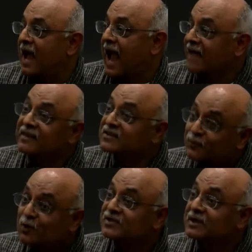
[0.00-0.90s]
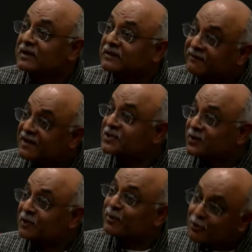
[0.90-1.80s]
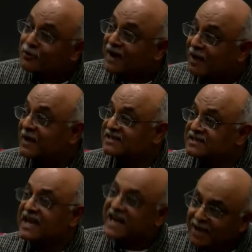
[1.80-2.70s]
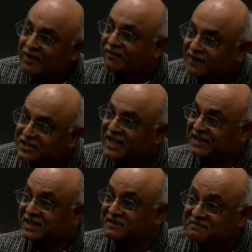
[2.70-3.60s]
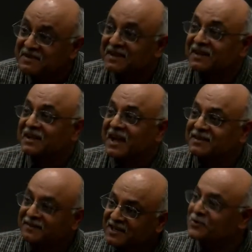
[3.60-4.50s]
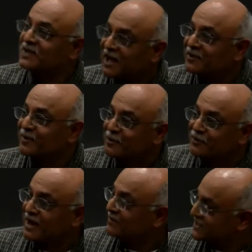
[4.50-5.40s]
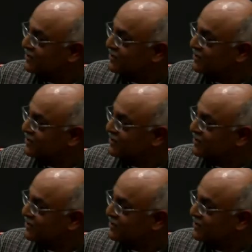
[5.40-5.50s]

And the, suppose the village with the program has a dynamic village head and the village without the program does